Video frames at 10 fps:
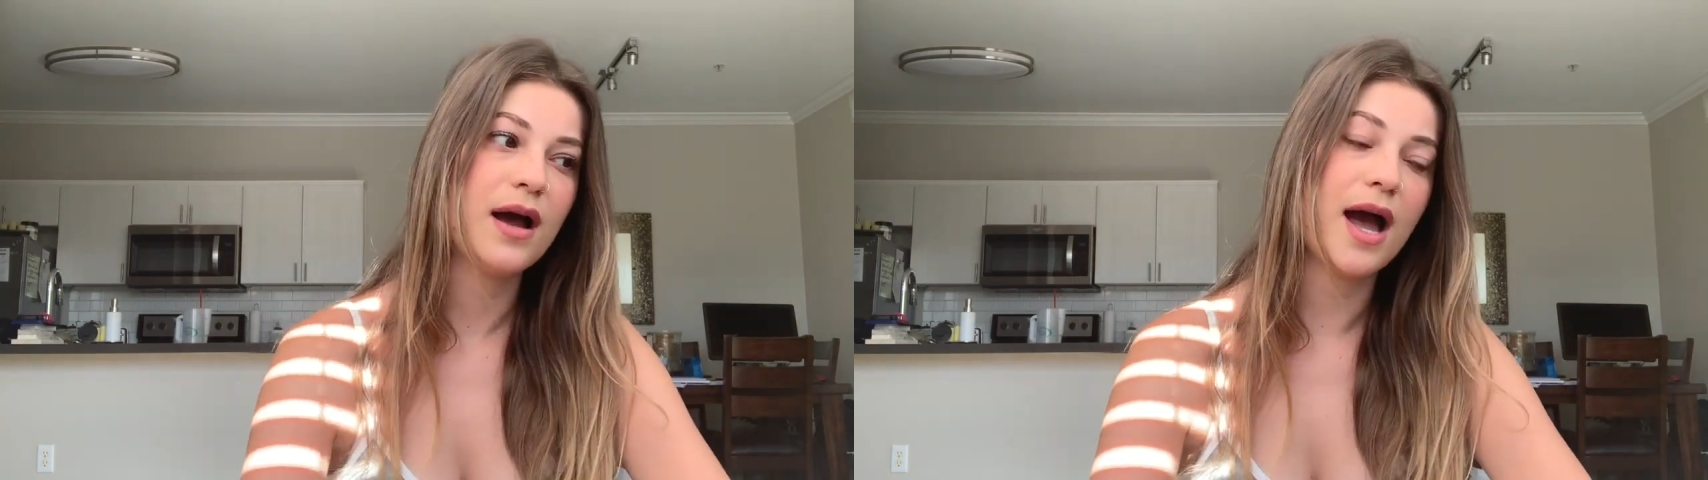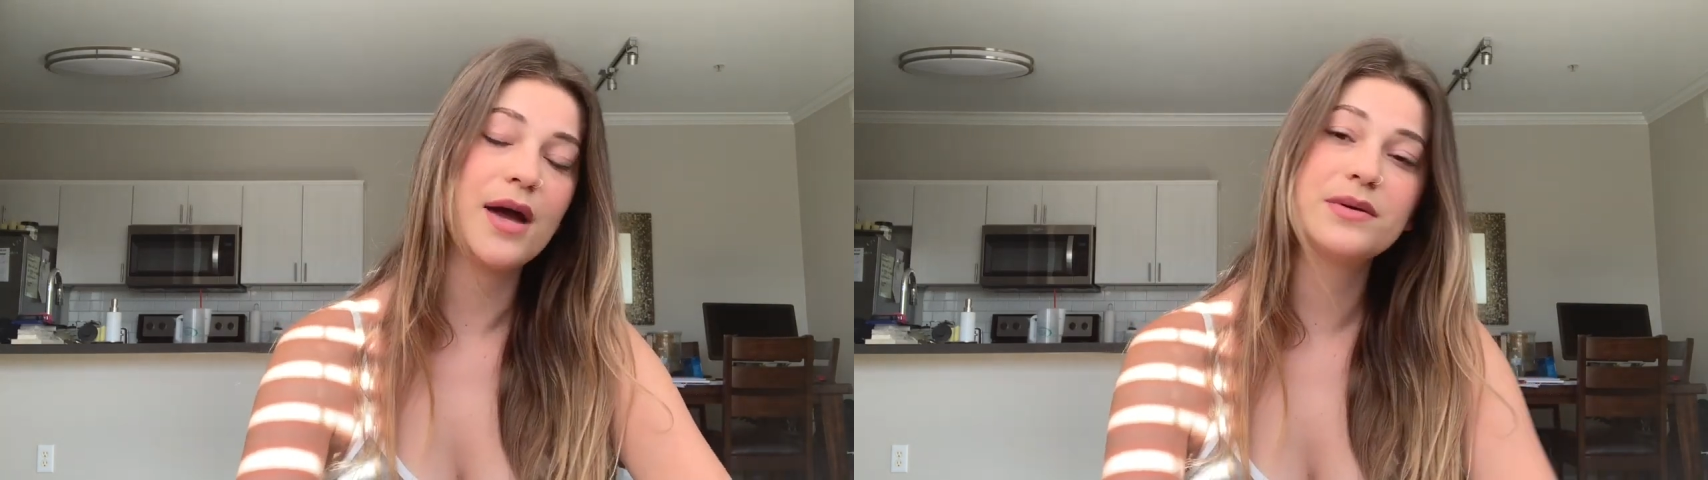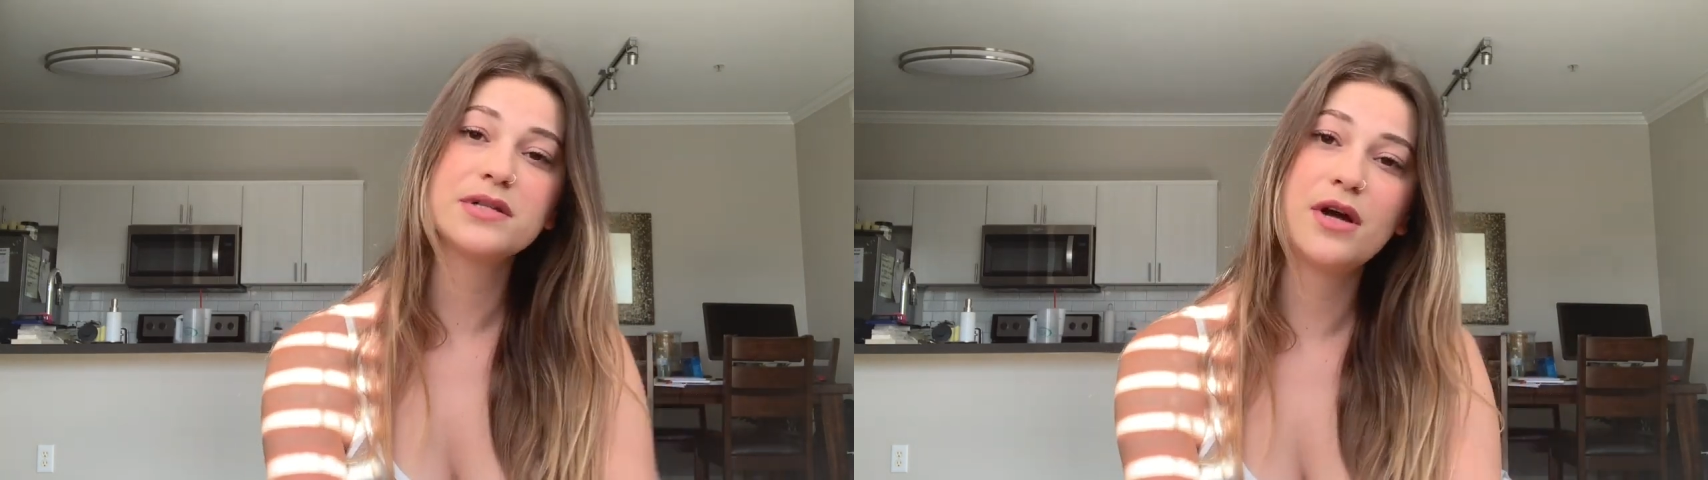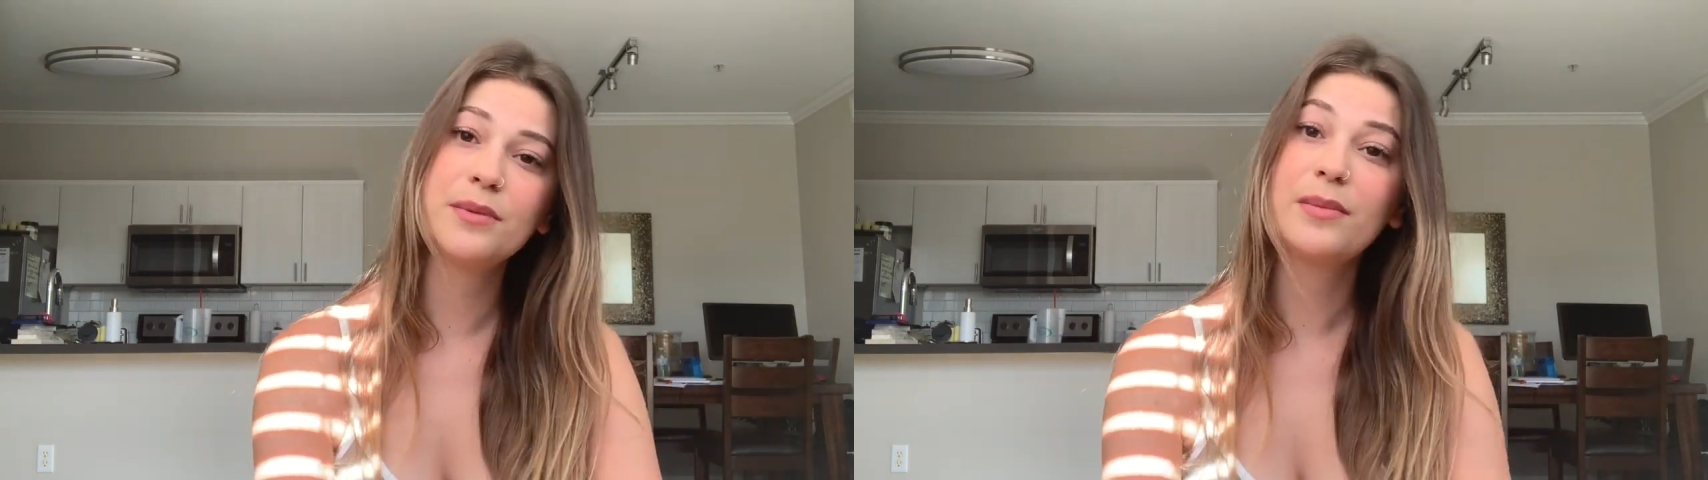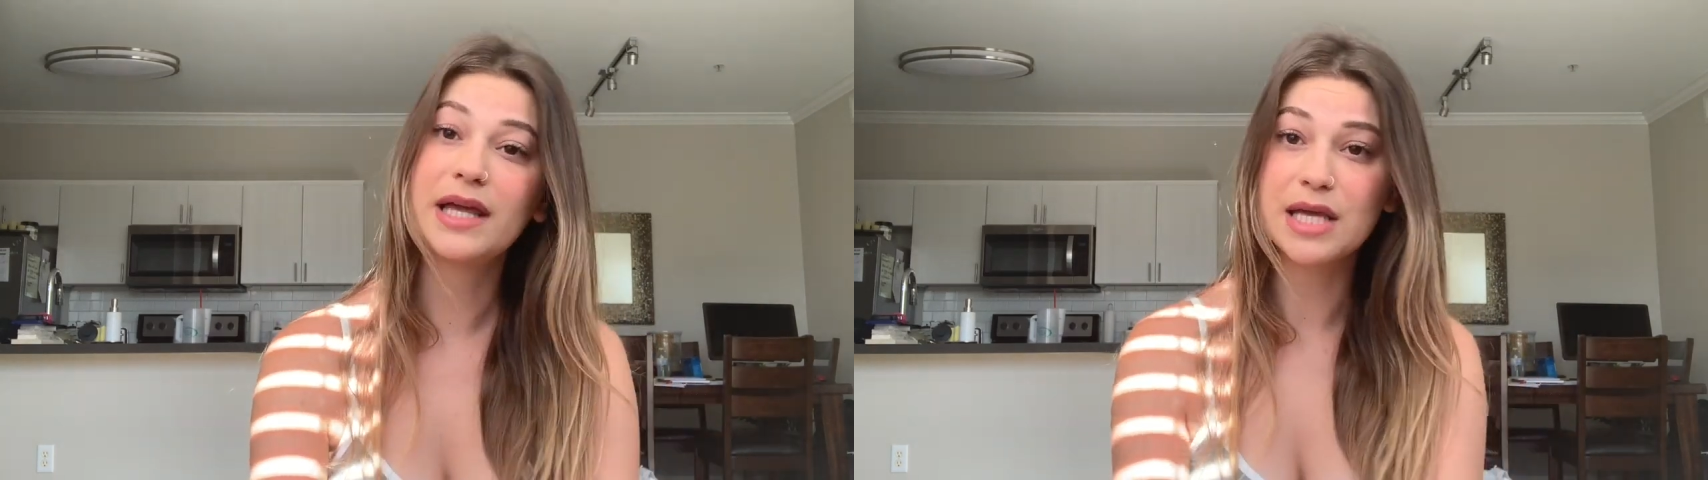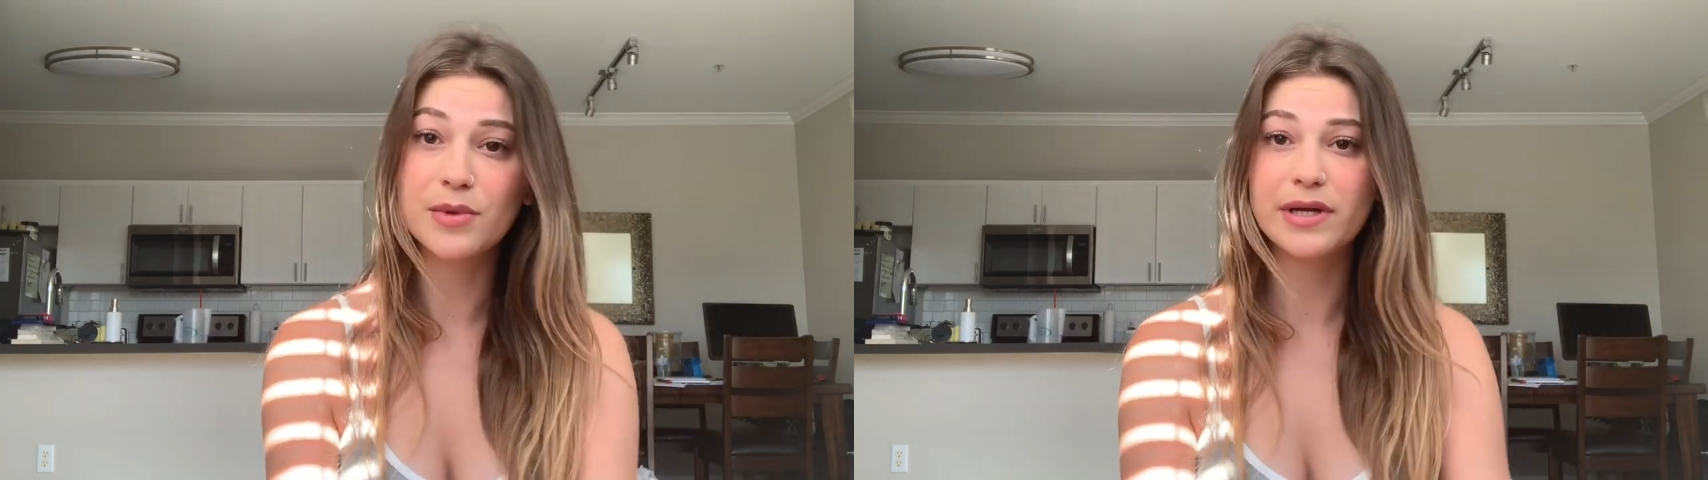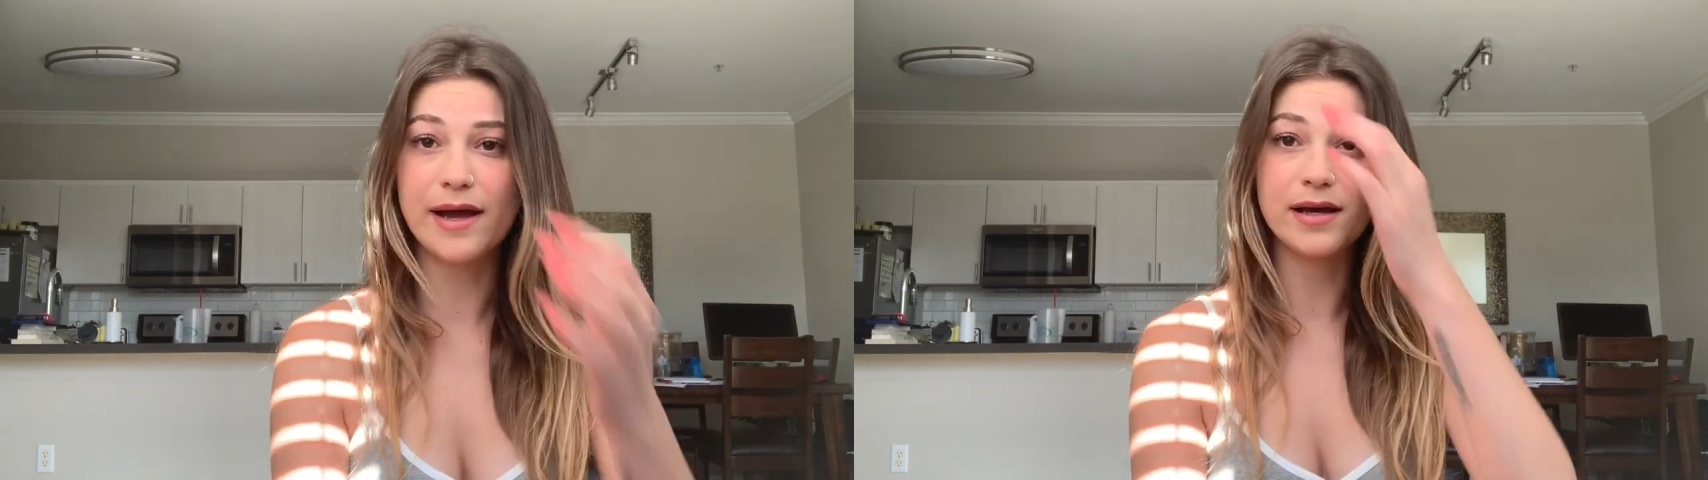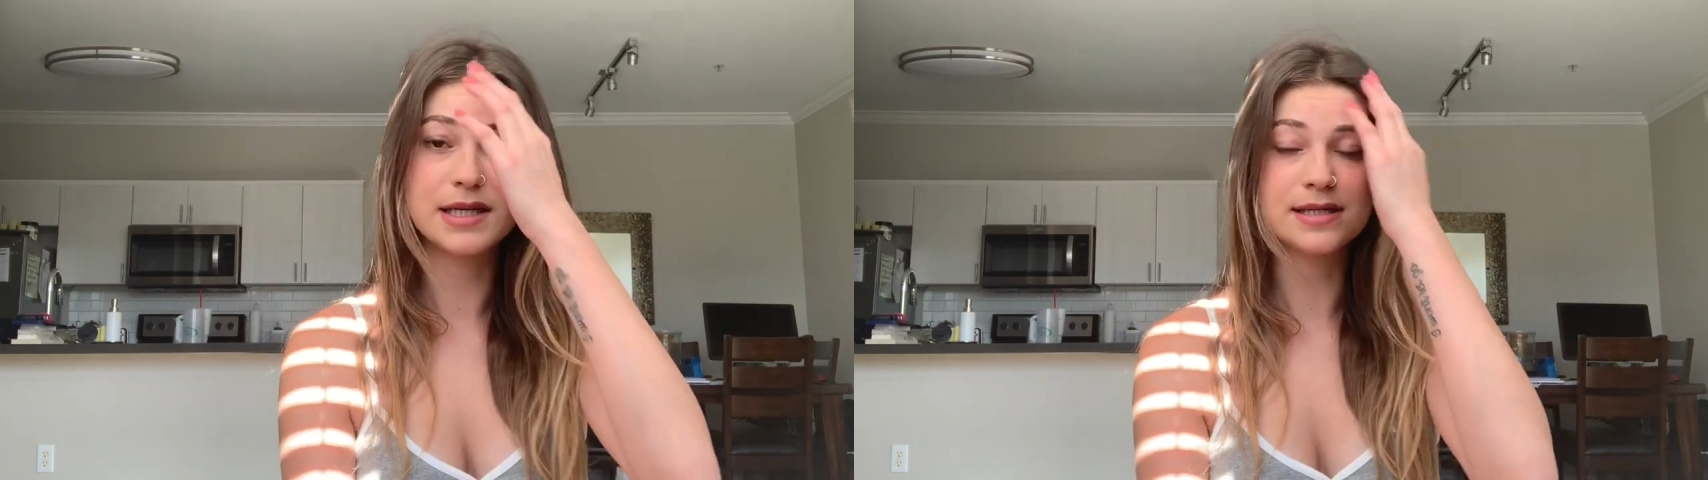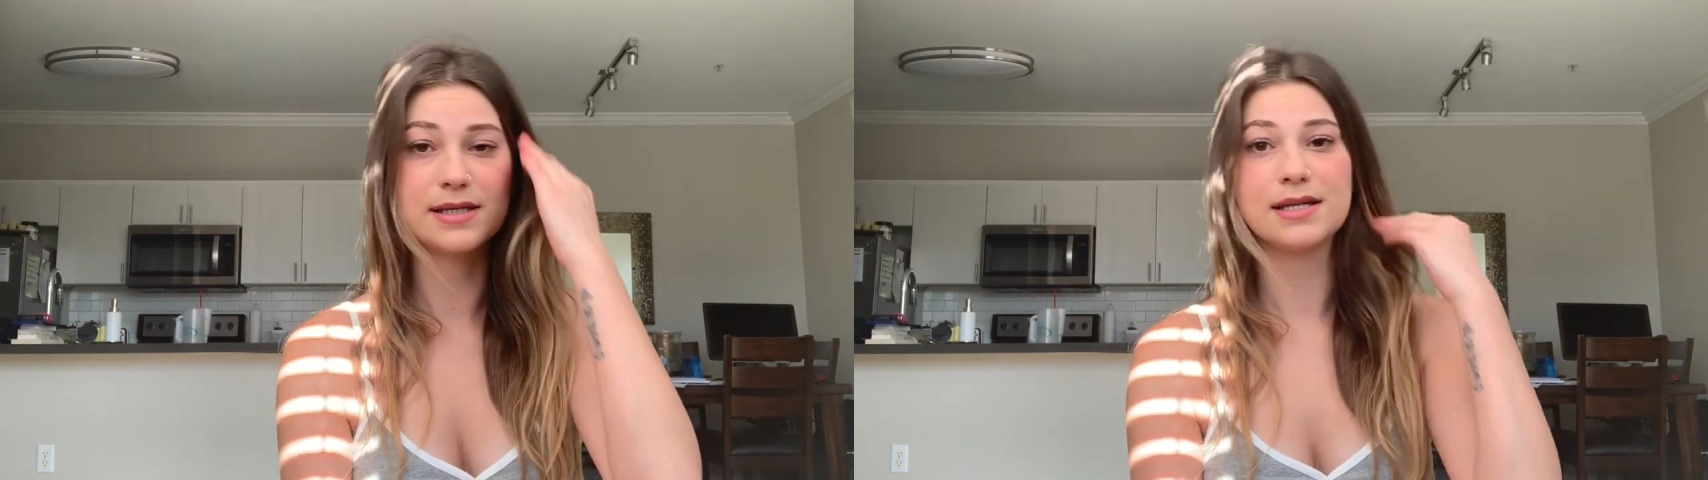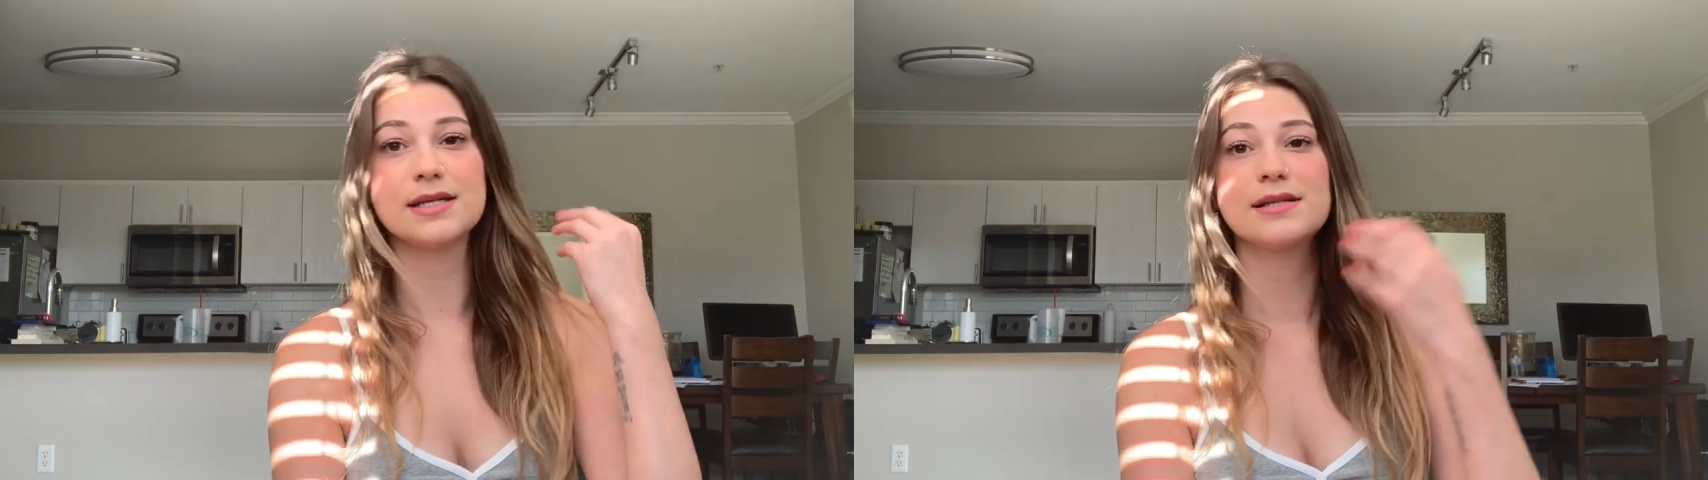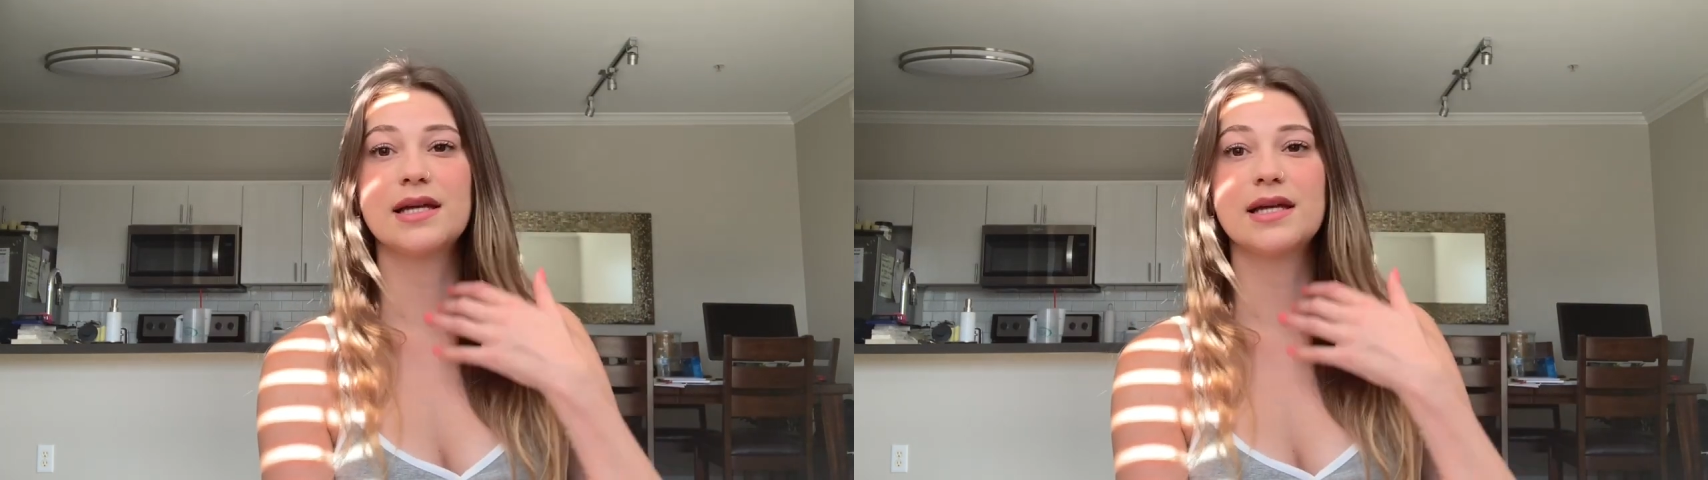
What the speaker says: I was on my hemodialysis,